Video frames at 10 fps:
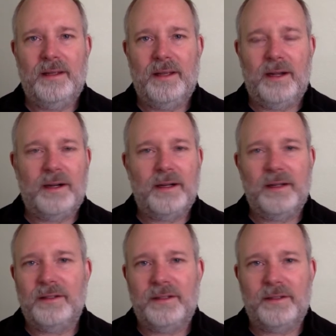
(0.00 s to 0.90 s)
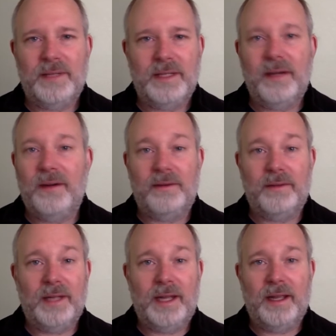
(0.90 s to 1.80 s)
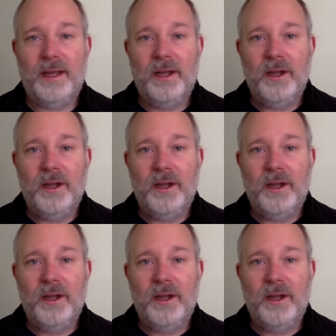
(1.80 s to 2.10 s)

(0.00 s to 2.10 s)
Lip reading: In our culture, we don't. We're like,